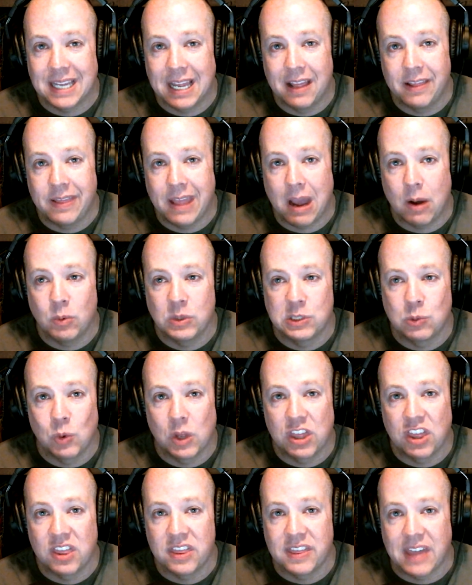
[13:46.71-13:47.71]
and that was
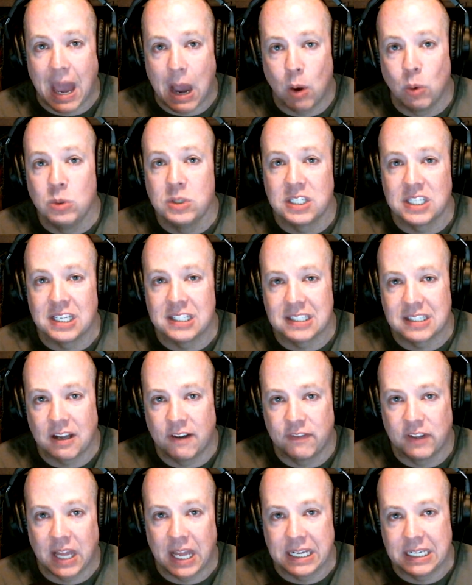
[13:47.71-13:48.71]
with thousands
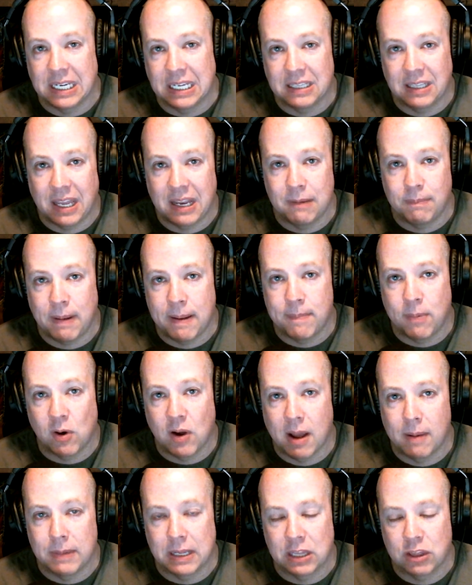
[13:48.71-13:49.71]
of Lightning Lane people
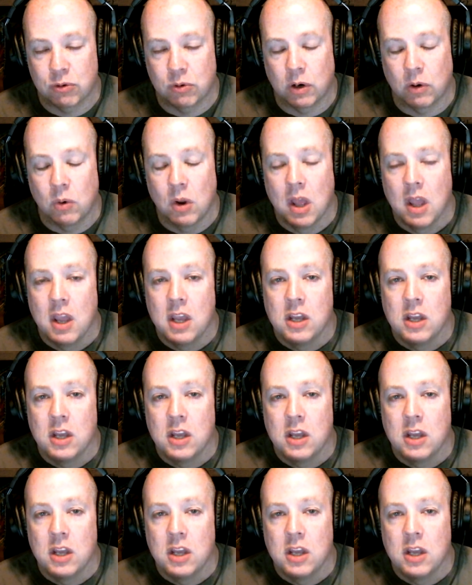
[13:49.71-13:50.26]
coming through.